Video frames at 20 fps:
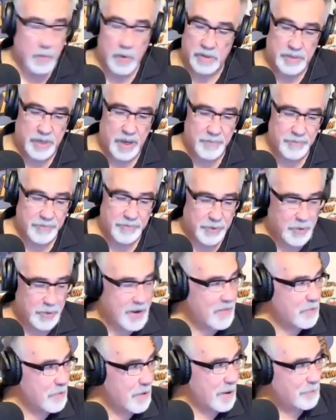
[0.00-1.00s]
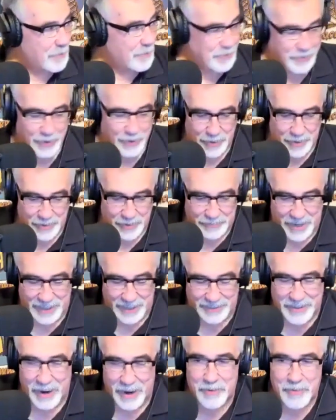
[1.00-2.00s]
Welcome to another episode of
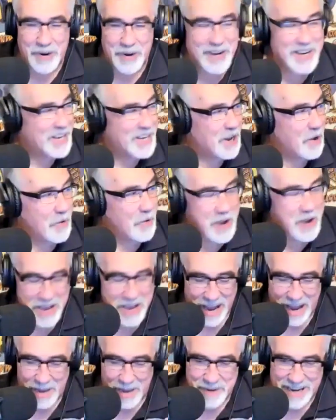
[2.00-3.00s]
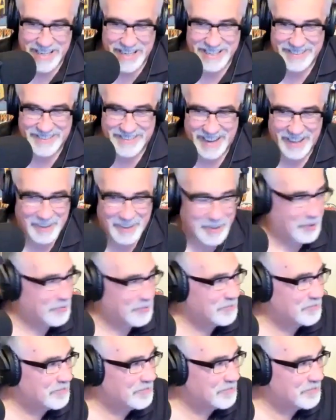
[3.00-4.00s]
Tech Talk Radio. I'm Andy
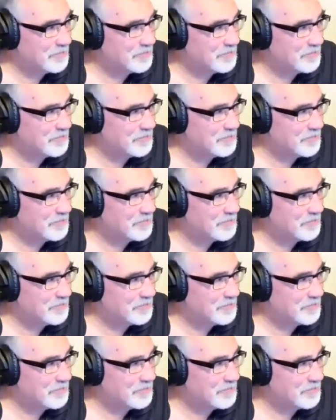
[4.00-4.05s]
Taylor.